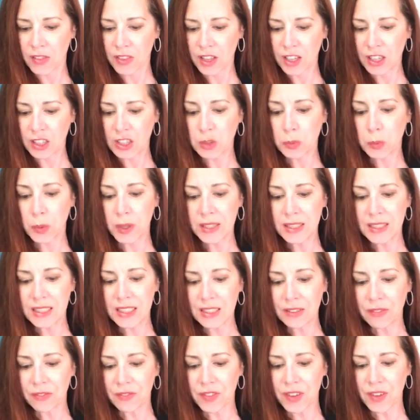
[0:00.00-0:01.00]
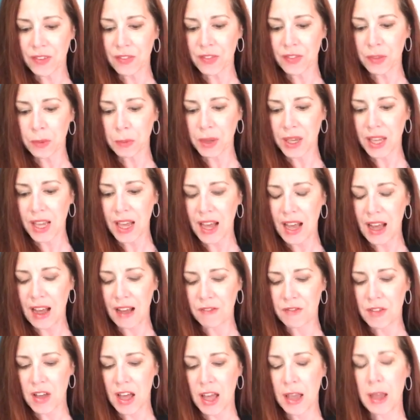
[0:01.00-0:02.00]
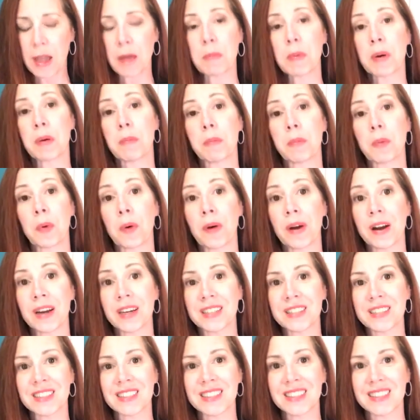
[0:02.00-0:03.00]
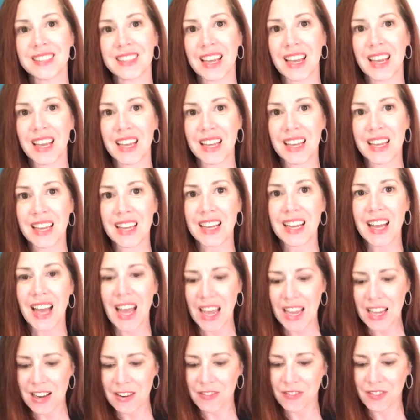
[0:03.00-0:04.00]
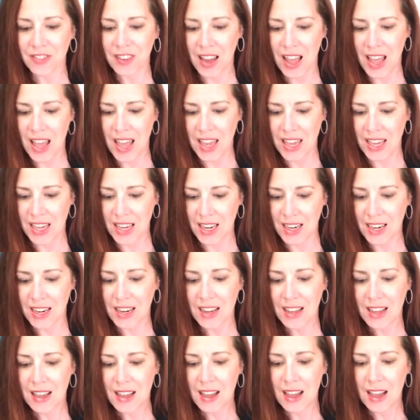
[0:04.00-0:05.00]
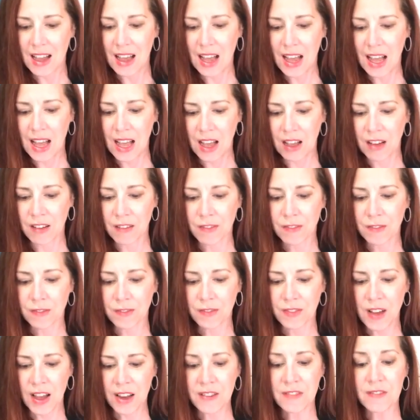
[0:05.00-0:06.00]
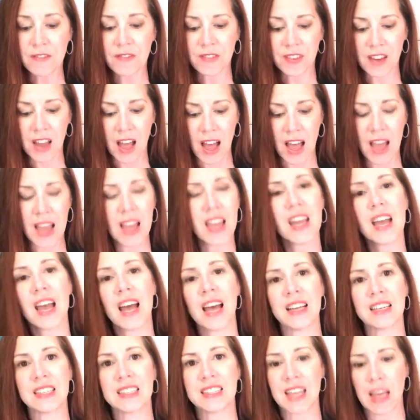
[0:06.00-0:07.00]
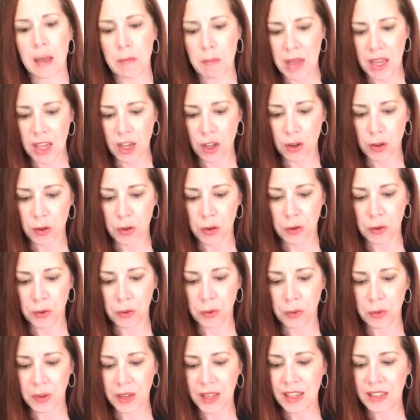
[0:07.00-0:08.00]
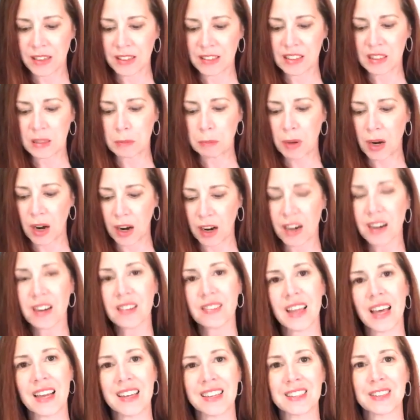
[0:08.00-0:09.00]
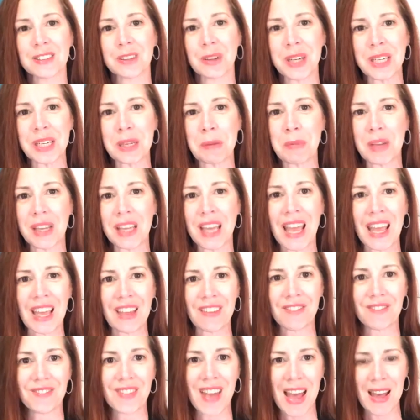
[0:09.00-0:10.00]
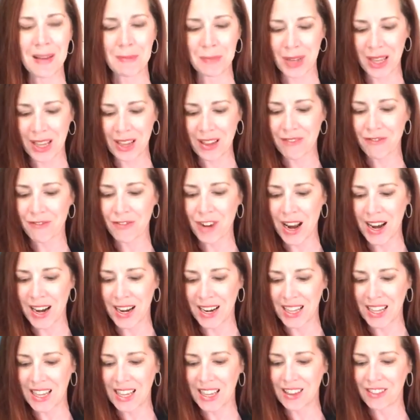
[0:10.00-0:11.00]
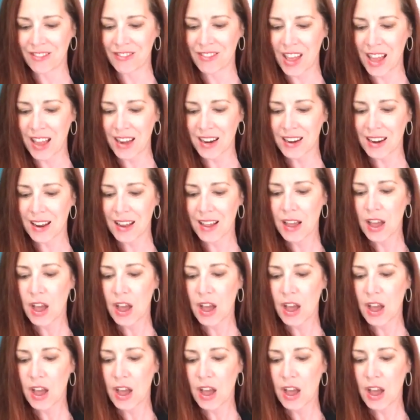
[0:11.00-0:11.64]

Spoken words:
the 25th, we have a Memorial Day kite flying fun fly at Temecula Hills Park. That is going to be a family-friendly event.